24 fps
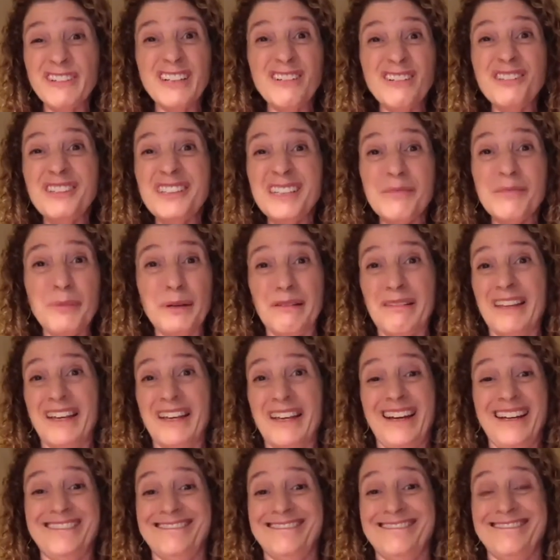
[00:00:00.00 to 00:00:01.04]
guilty about that.
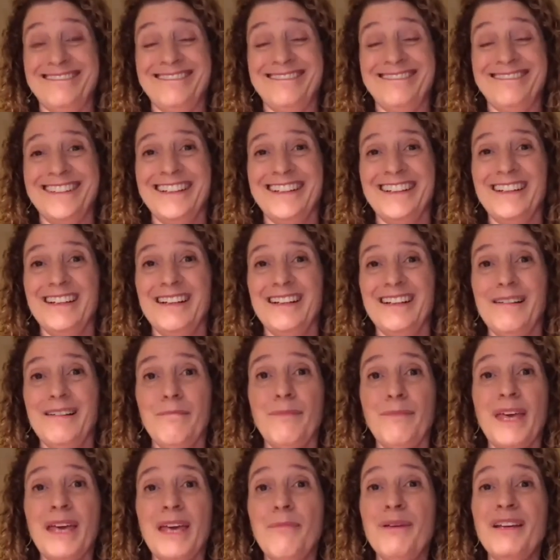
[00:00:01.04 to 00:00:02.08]

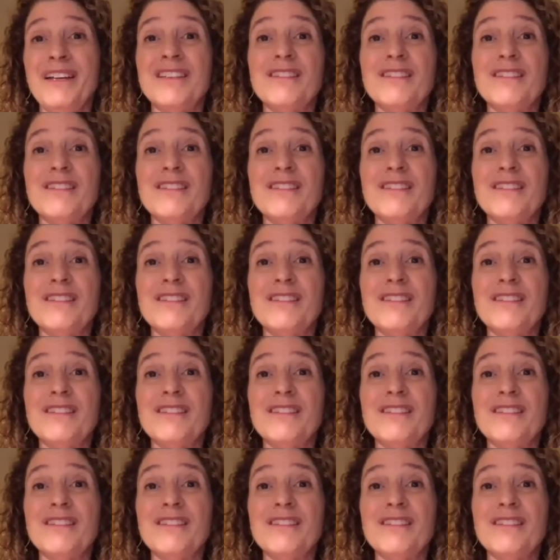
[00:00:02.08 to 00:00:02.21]
Maybe it's